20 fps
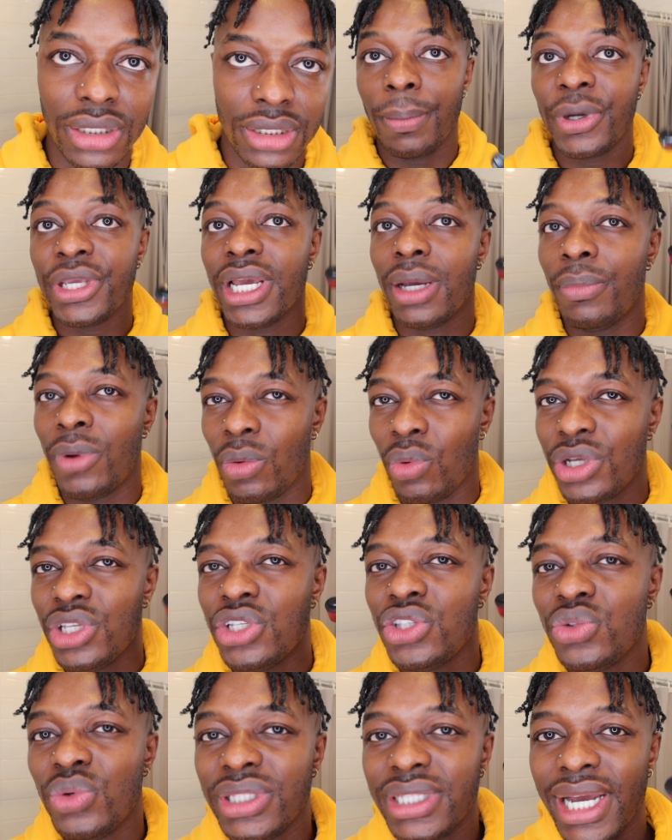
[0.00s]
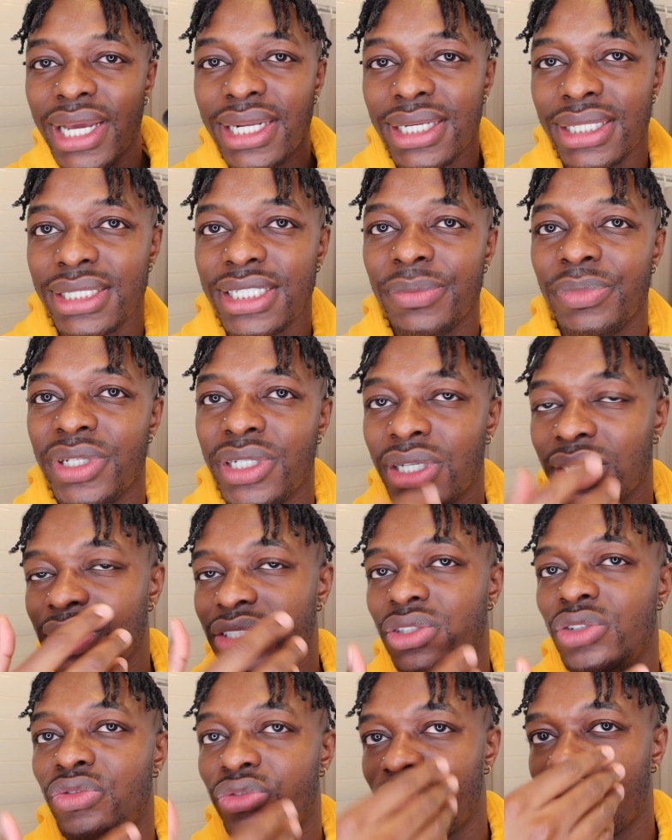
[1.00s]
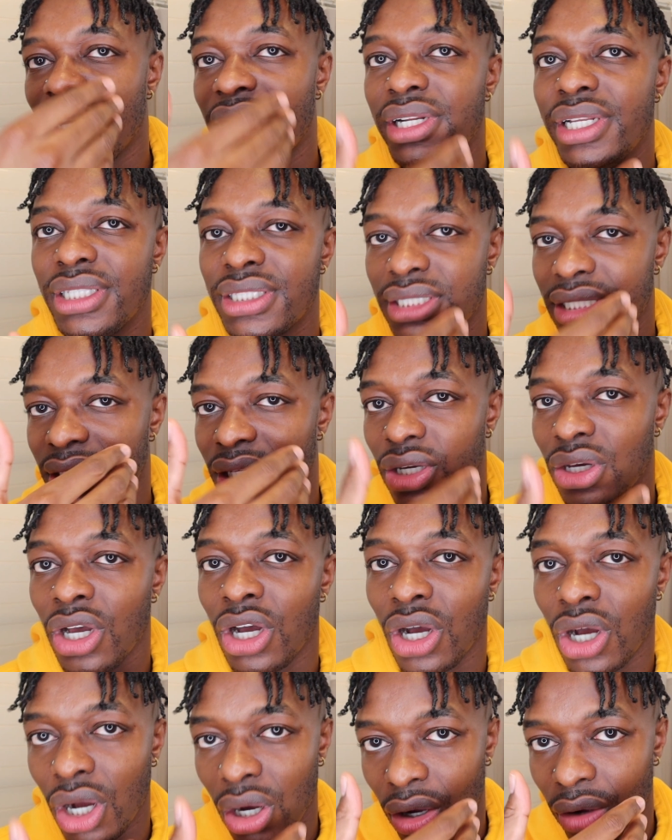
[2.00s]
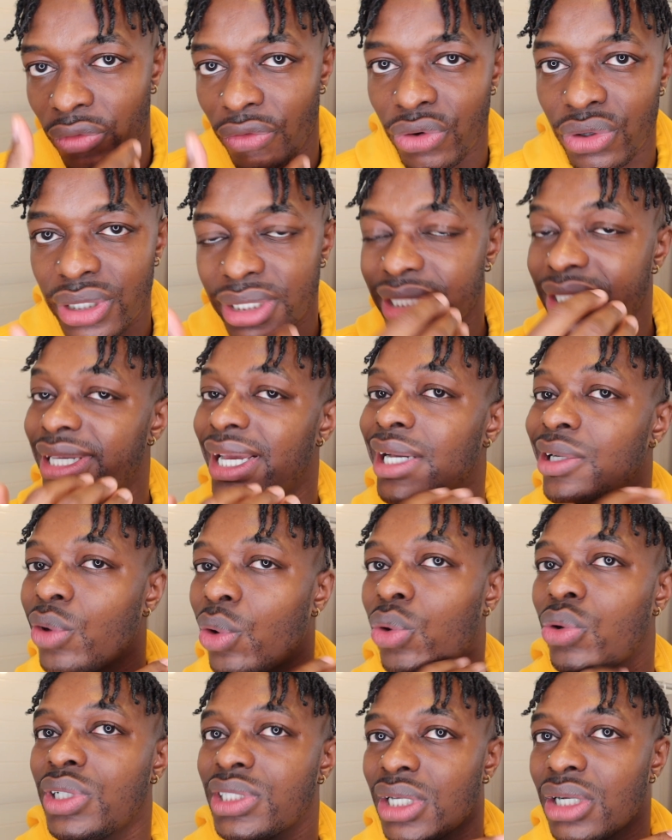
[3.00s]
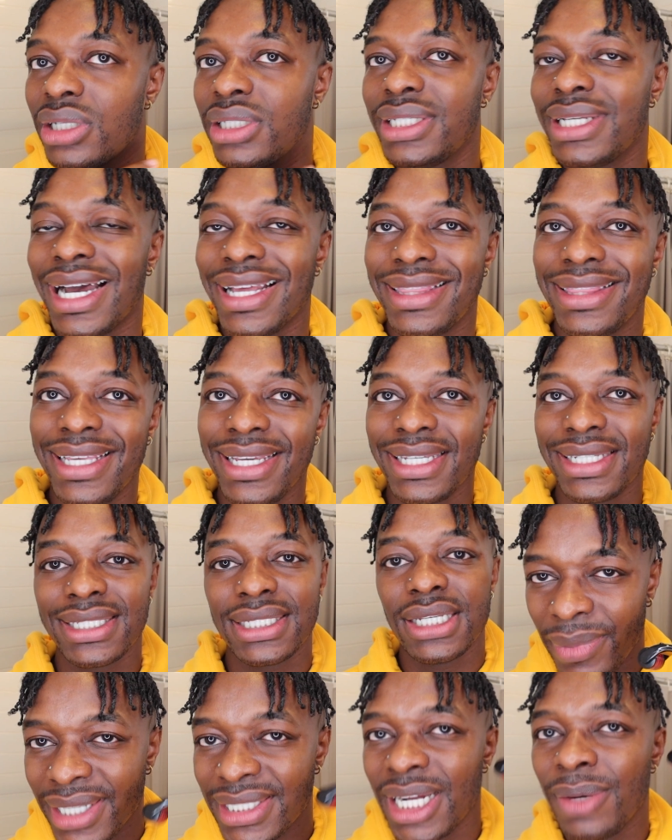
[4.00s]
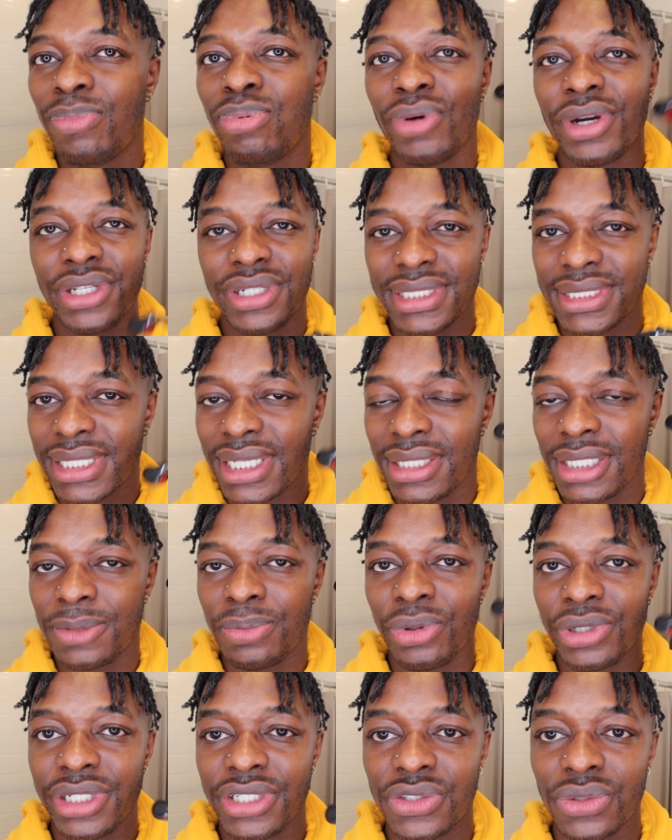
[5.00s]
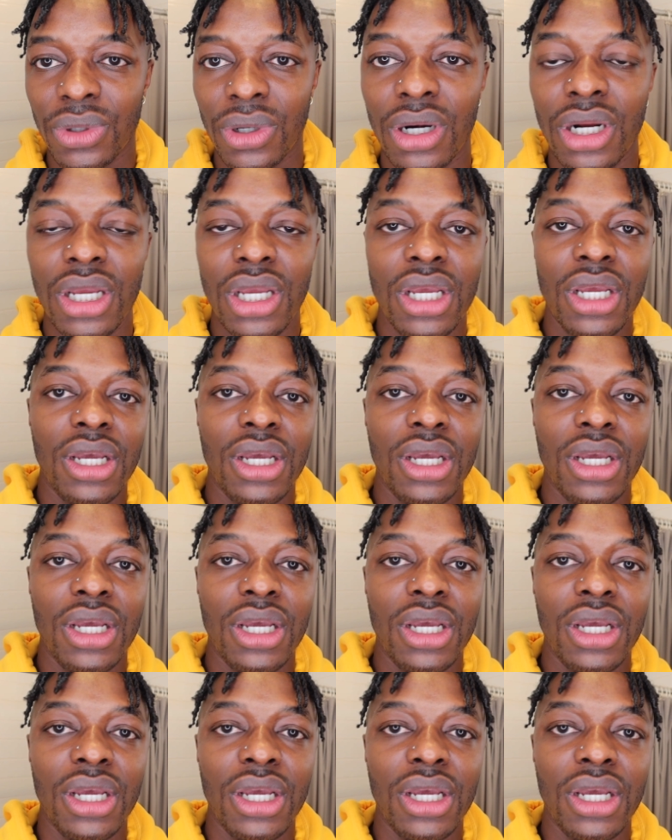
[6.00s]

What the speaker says: But yeah, but when you do it diagonally, because you've done it vertically and horizontally, I think by that point your skin is pretty sore.